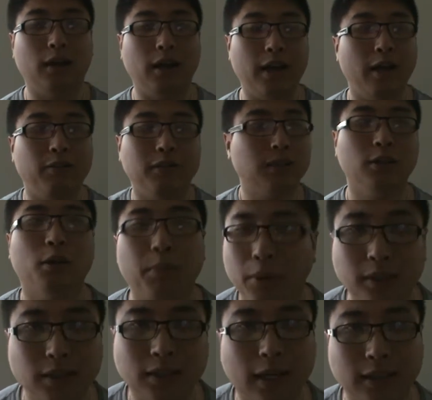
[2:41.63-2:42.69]
every single
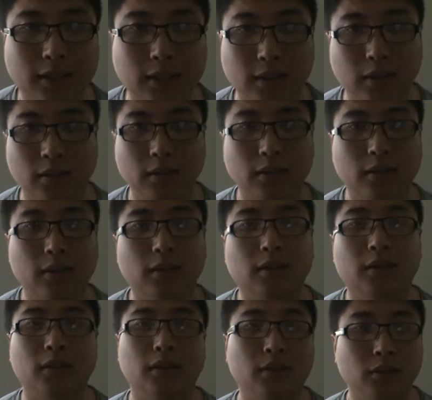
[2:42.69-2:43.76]
person I see.
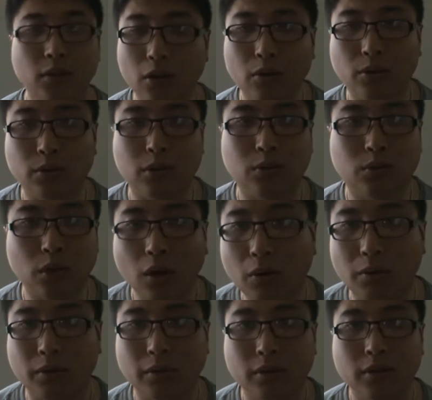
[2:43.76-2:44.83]
No, you
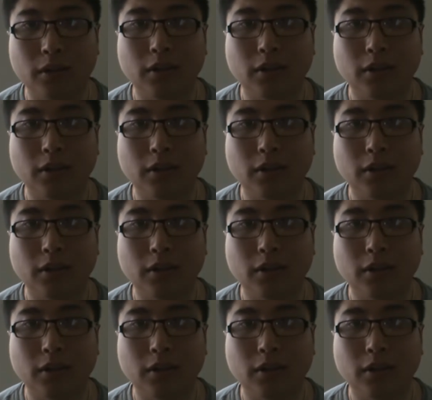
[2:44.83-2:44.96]
don't.